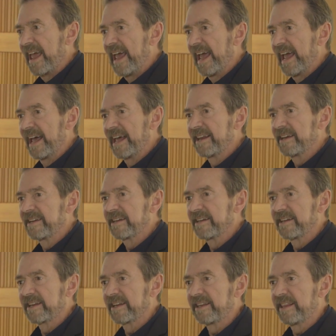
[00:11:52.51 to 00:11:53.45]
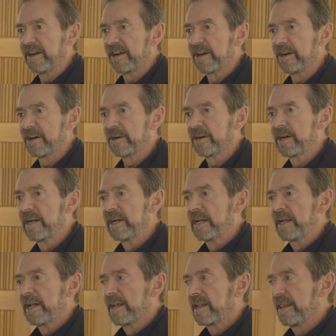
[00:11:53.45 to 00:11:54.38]
and they're
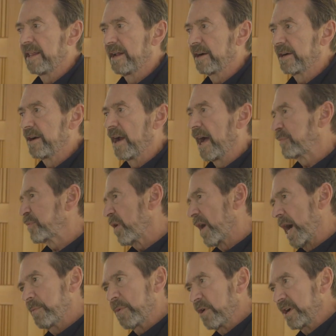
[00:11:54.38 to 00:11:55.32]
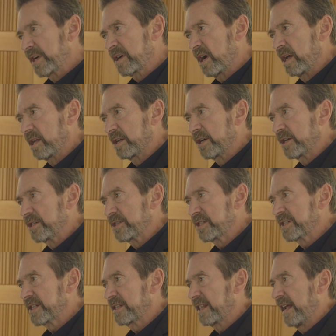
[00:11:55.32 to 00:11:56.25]
they're not primary colors.